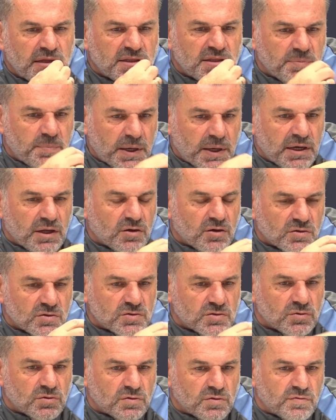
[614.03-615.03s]
depending on
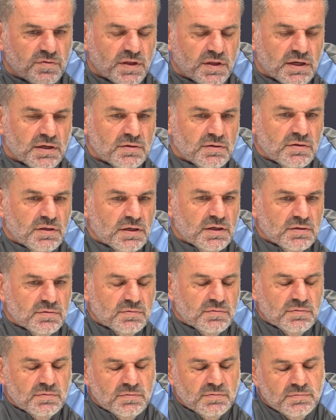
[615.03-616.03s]
sort of their
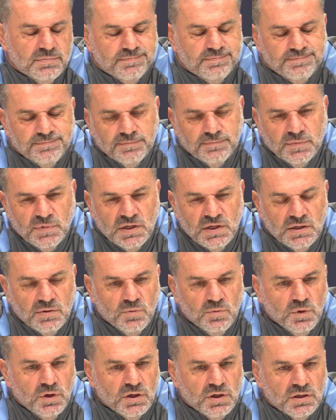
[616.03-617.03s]

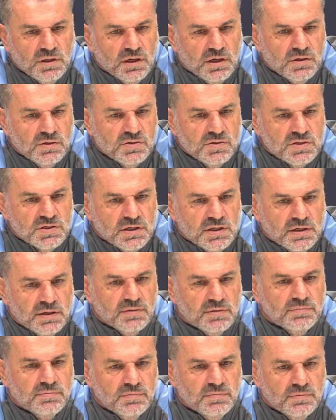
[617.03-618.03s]
workloads,
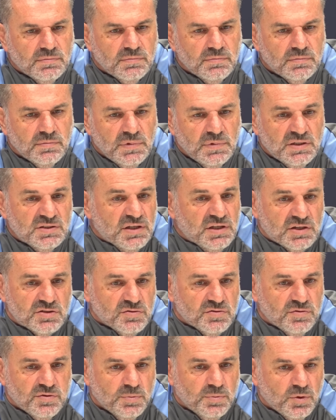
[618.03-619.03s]

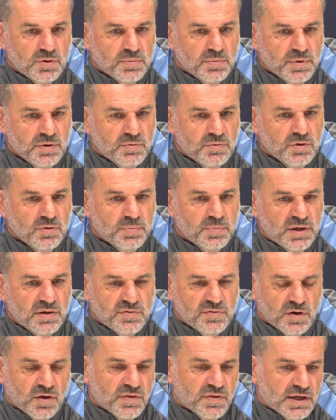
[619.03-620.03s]
international football can be a real
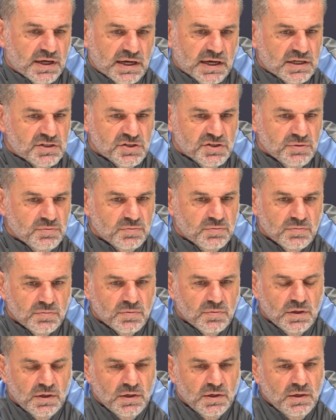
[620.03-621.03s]
benefit. I think Archie
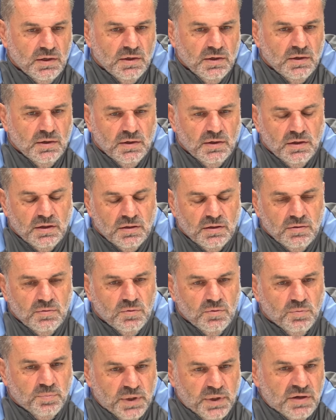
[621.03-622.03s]

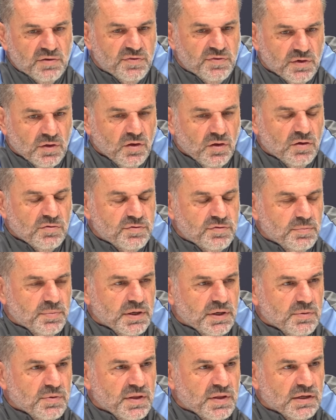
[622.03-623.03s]
will benefit a lot from
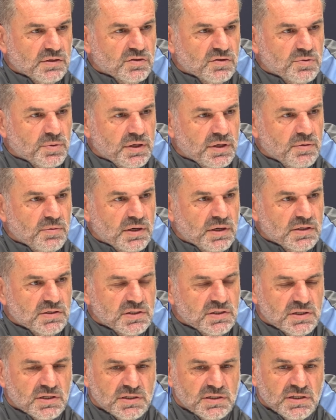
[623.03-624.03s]
being with the
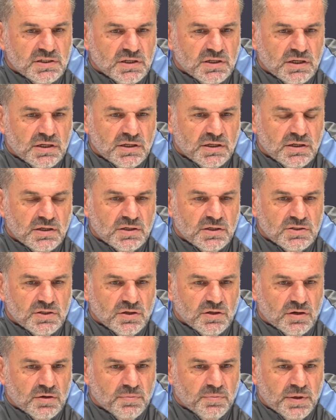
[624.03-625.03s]
under-21s, because you've
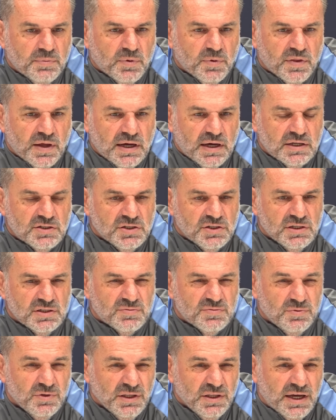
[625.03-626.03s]
got to remember, with Archie,
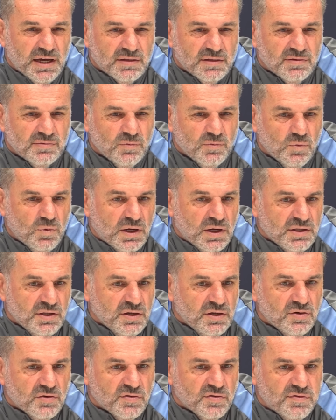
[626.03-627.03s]
he's really had 1
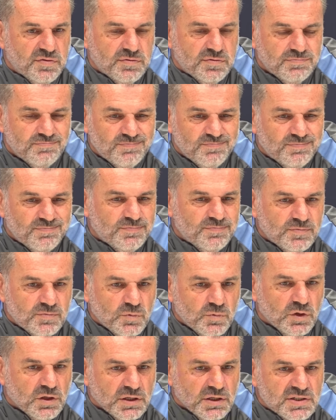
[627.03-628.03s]
year of
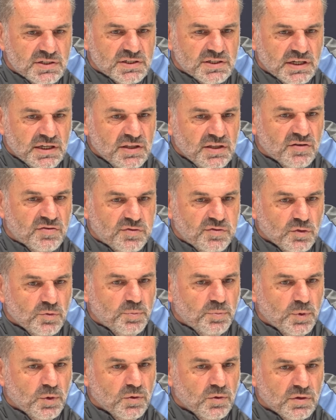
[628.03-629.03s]
really senior
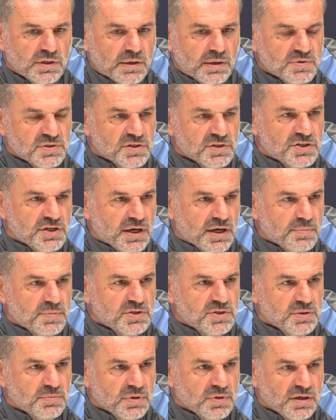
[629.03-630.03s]
football, and that was at
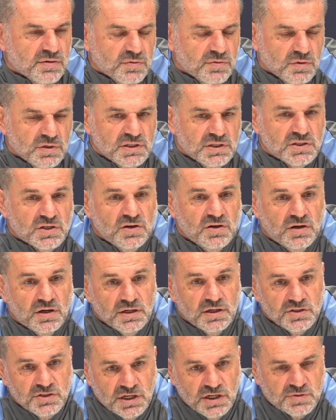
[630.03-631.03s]
championship level. He's
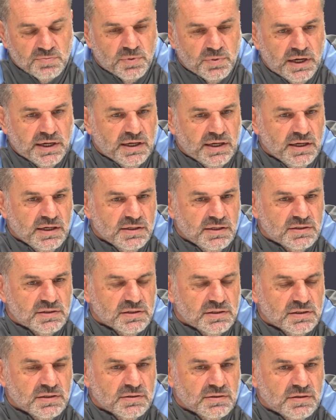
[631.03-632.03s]
kind of just breaking
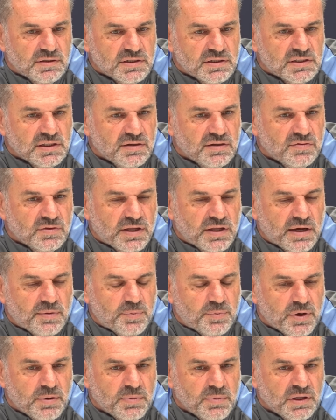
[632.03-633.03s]
into this level now,
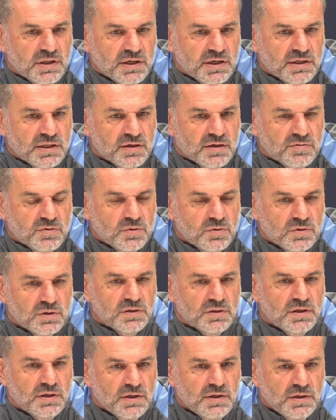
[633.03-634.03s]
Premier League level,
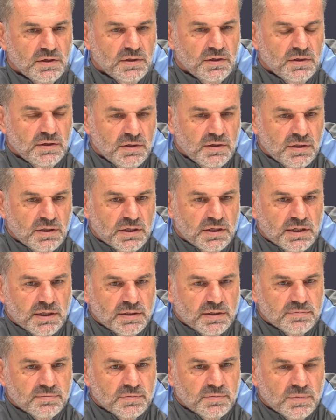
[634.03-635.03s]
and
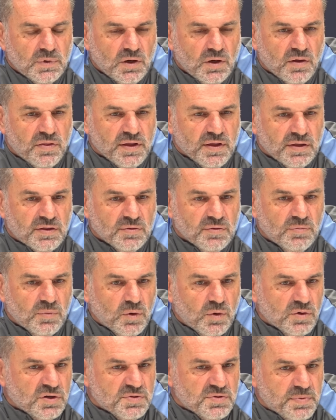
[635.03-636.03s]
I think the
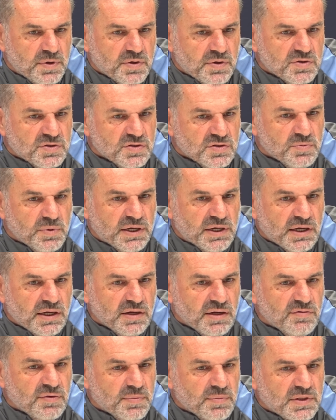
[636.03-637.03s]
more experiences we can
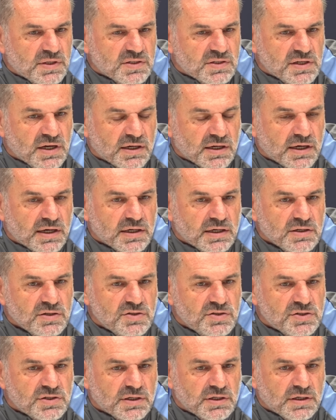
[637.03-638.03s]
give him at this young
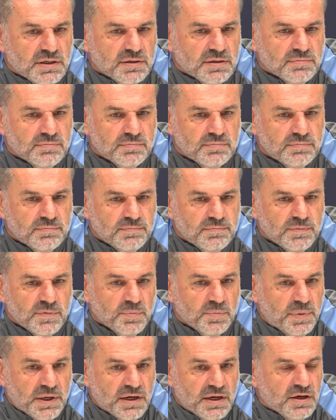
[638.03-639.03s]
age, the
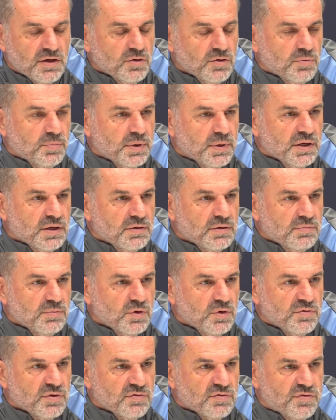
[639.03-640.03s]
better he'll be
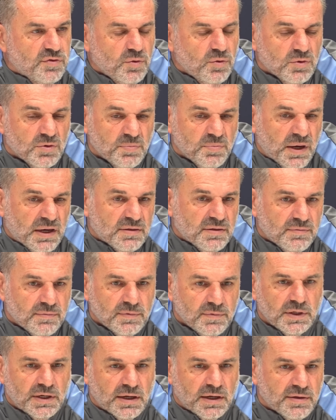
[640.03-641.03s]
moving forward. But,
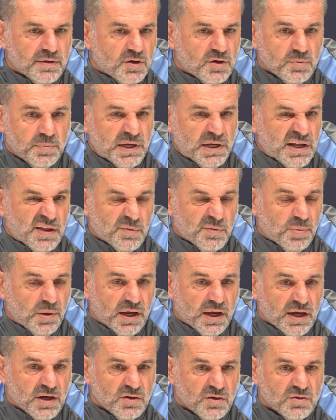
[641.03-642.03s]
you know, there could be another
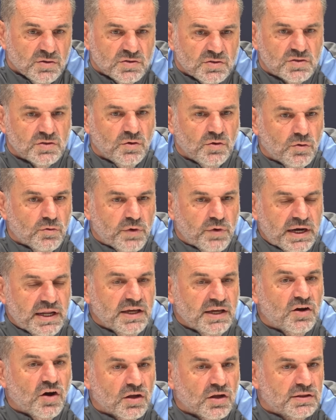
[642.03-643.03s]
player who's
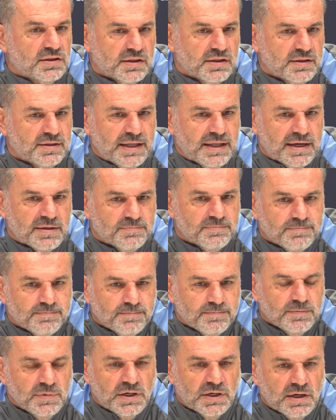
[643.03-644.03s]
already got that,
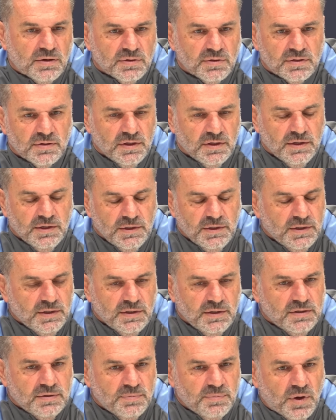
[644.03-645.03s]
you know,
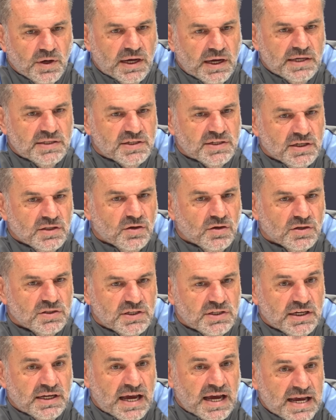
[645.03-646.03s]
by 18,
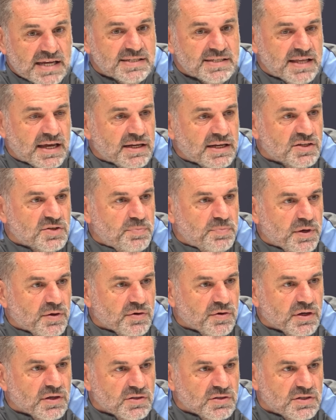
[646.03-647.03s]
19, has that
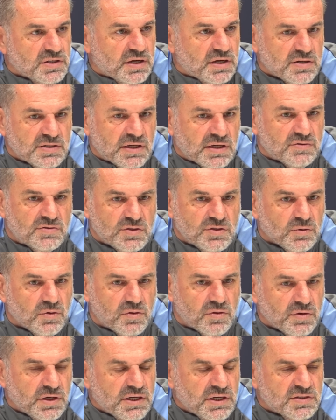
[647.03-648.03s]
experience, you know, has had 2 or
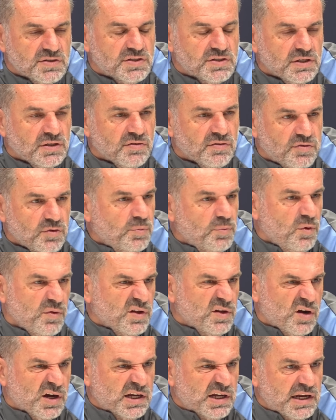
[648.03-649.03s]
3 years of senior football,
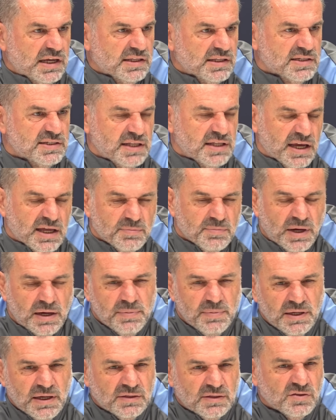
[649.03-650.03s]
then I can understand
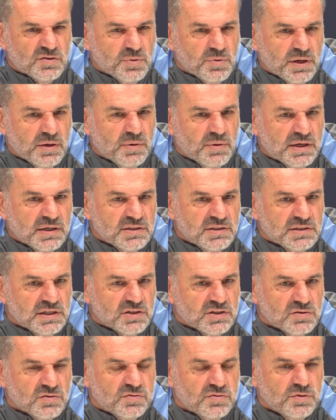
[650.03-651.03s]
maybe under 21
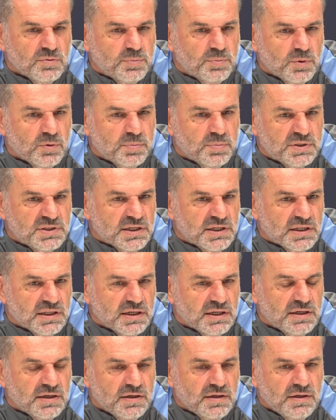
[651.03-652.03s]
international football,
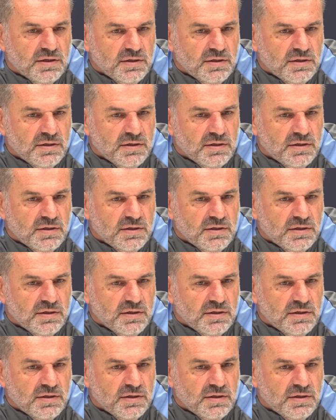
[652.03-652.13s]
particularly